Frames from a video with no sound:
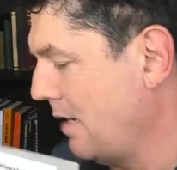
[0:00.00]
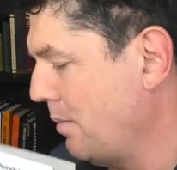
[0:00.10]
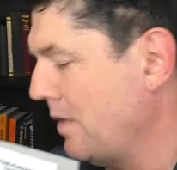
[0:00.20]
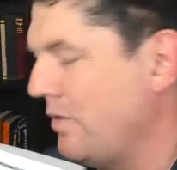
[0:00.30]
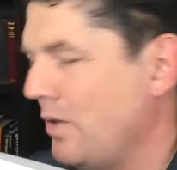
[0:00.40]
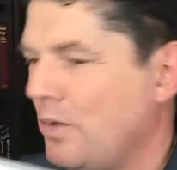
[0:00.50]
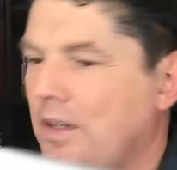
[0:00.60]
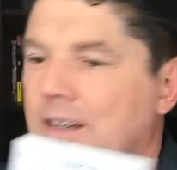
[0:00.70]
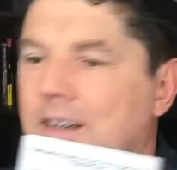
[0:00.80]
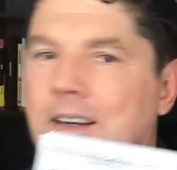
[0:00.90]
get my
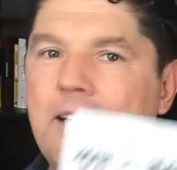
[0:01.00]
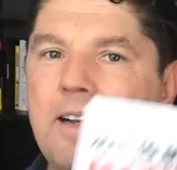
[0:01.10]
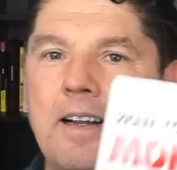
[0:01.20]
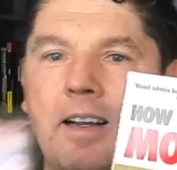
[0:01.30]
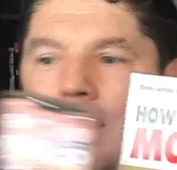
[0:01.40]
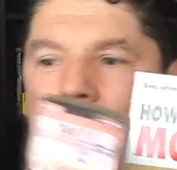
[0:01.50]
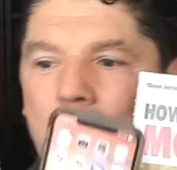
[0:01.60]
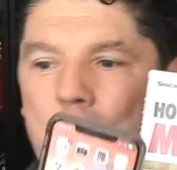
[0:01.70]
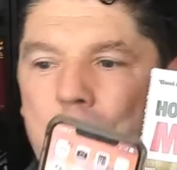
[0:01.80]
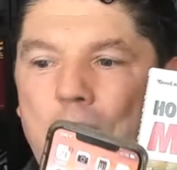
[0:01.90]
phone
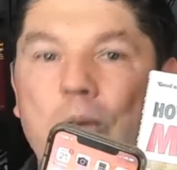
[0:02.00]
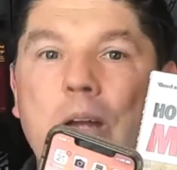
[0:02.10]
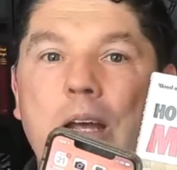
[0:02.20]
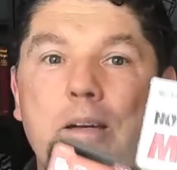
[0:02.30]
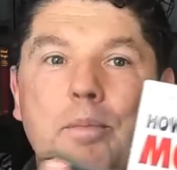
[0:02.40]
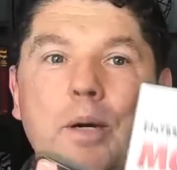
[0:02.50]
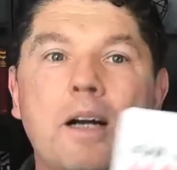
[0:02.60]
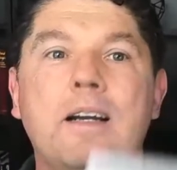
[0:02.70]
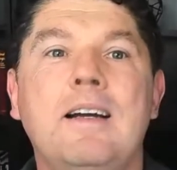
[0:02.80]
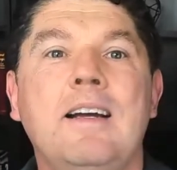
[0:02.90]
your phone and a
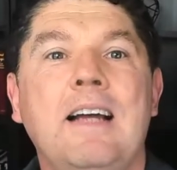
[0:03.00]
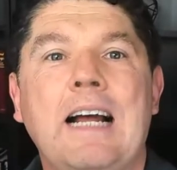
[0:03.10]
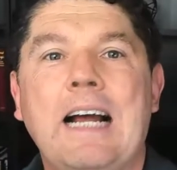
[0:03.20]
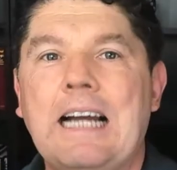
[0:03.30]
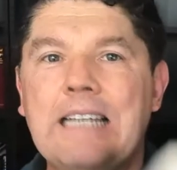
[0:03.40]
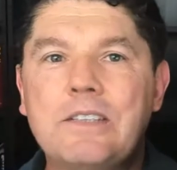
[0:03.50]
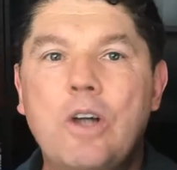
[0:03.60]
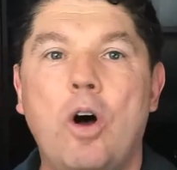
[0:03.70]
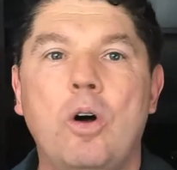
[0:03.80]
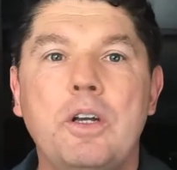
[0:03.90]
book, and that's
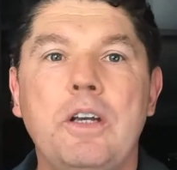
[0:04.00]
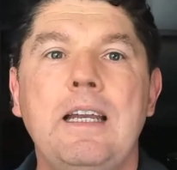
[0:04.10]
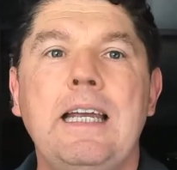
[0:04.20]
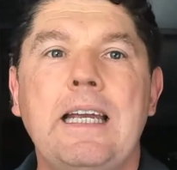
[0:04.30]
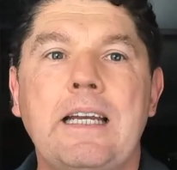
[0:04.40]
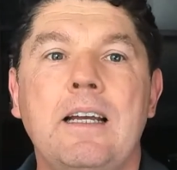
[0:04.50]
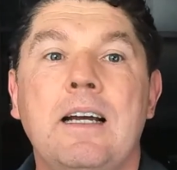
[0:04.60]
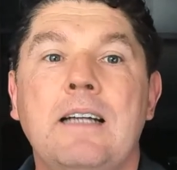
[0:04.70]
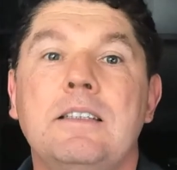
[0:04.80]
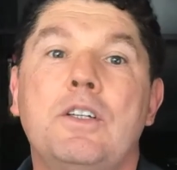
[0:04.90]
all you need
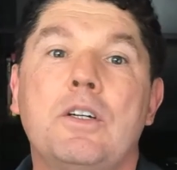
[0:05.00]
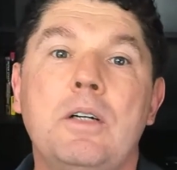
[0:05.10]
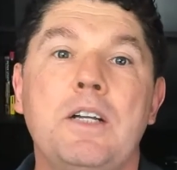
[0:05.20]
to turn